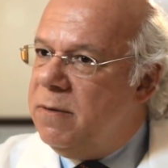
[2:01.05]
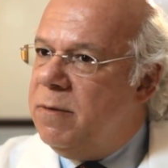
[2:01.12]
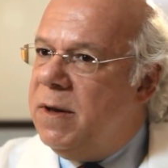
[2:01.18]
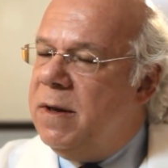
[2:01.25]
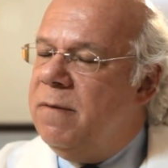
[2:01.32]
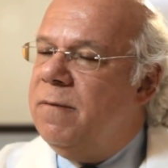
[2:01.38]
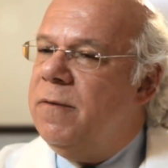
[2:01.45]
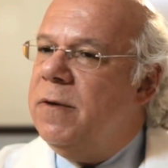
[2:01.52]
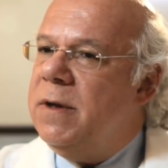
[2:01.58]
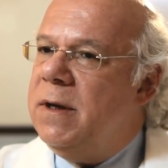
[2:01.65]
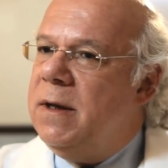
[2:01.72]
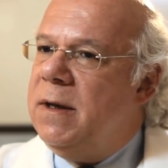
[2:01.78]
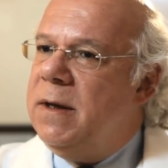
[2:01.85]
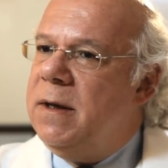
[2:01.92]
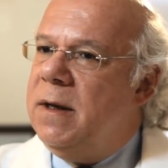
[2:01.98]
with
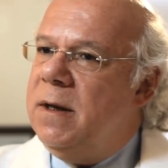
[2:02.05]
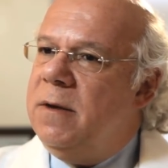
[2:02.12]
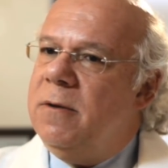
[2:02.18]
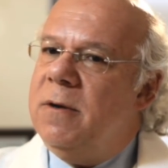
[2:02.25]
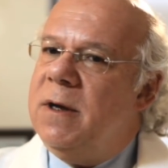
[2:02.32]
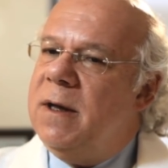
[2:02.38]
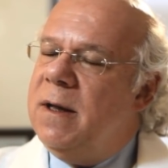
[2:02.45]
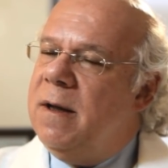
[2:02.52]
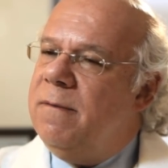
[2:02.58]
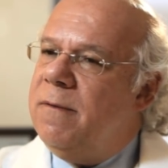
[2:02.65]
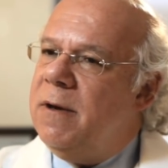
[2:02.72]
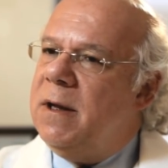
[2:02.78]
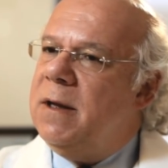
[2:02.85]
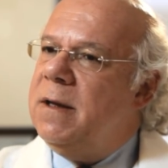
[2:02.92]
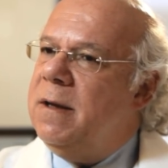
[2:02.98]
infertility and you can have
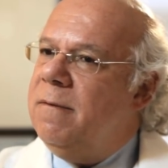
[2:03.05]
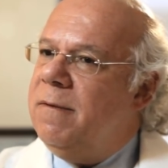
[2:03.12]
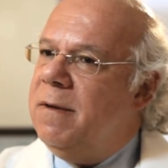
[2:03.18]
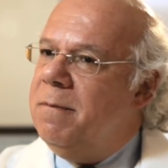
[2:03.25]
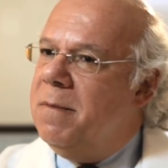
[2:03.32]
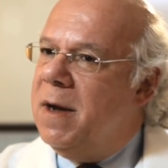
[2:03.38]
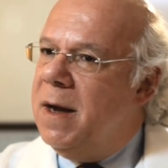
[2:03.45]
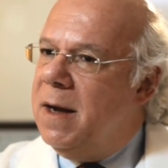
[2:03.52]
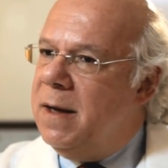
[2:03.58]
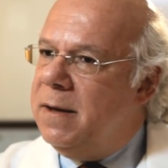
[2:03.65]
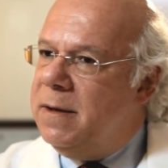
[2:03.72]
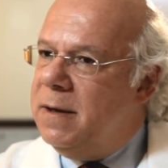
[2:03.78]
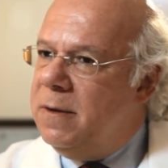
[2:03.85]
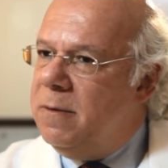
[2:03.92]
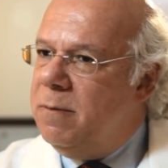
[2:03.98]
relatively
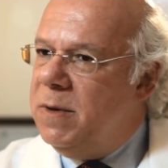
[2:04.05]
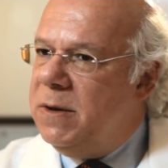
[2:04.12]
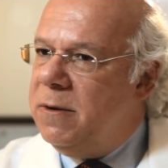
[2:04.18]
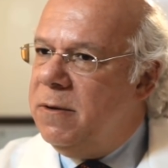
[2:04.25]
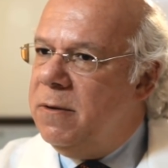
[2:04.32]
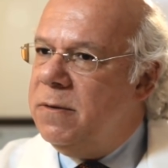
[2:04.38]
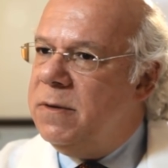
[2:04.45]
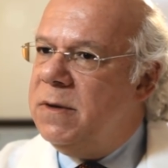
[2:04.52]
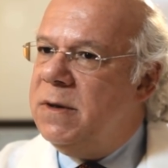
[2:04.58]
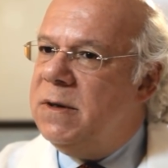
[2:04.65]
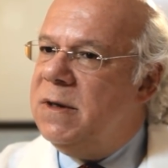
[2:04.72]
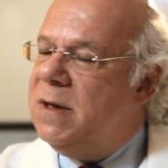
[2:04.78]
mild endometriosis